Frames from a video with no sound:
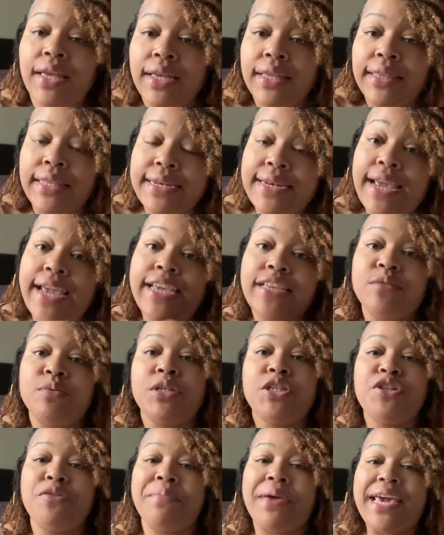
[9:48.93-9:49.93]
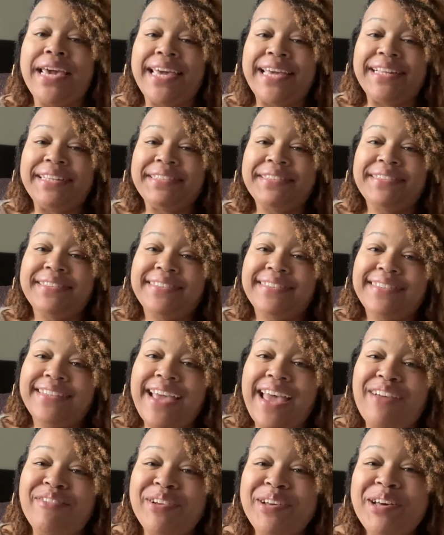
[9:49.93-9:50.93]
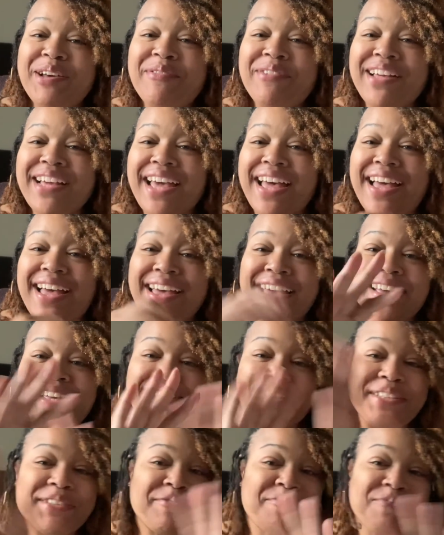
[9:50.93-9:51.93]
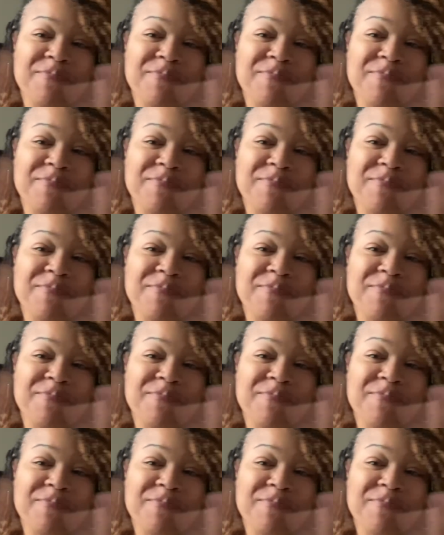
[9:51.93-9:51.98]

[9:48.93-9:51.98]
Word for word: the day is what you make it. Have a good one, guys.